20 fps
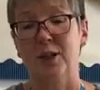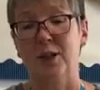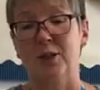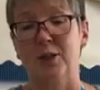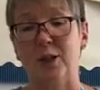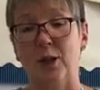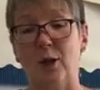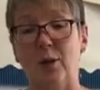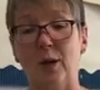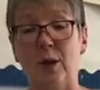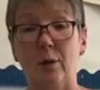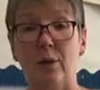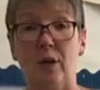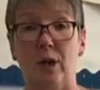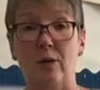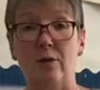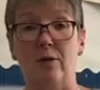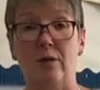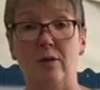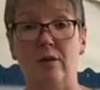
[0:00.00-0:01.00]
So it
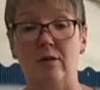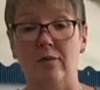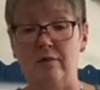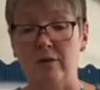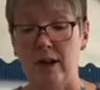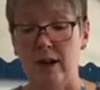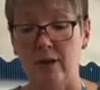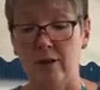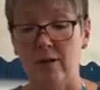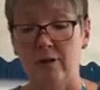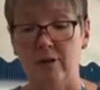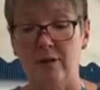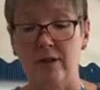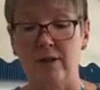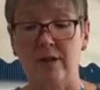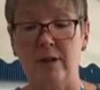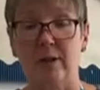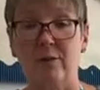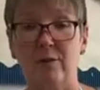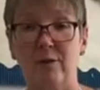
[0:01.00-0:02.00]
goes on a road,
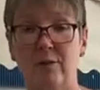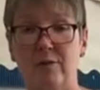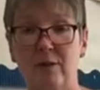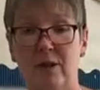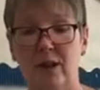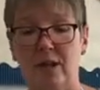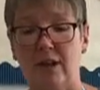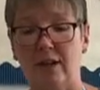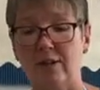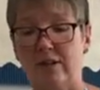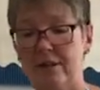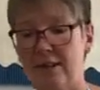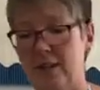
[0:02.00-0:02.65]
so something else